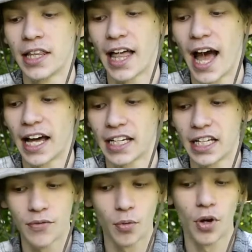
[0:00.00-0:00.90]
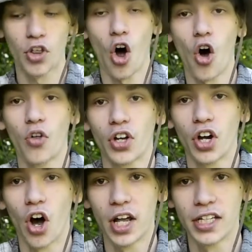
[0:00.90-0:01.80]
that even with all the
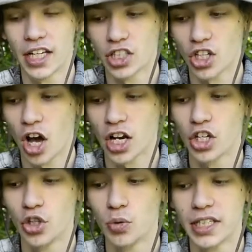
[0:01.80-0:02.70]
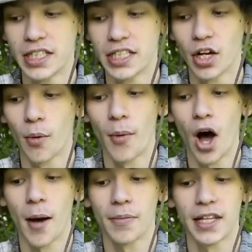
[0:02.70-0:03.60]
contents on it, you can still
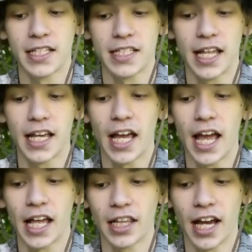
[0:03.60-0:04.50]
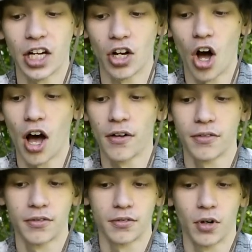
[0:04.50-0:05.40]
pop this thing and light it off.
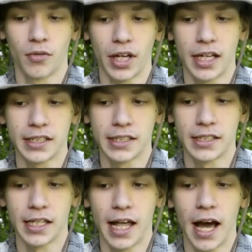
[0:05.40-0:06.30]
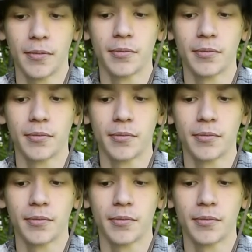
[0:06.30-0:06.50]
Hope you guys can see that.